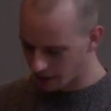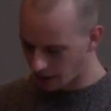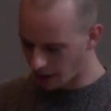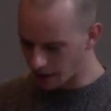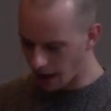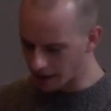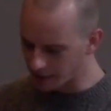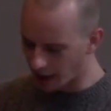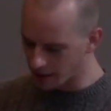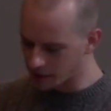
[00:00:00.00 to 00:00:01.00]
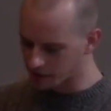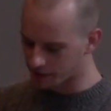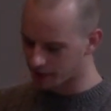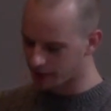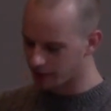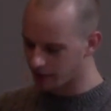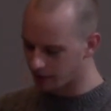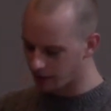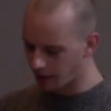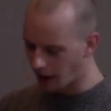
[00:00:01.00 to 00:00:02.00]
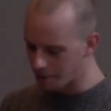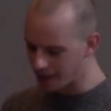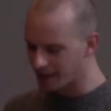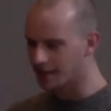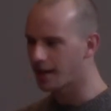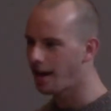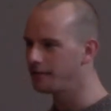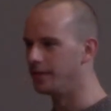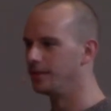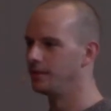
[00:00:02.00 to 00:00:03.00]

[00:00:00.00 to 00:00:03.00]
I, I, I just, I began to covet.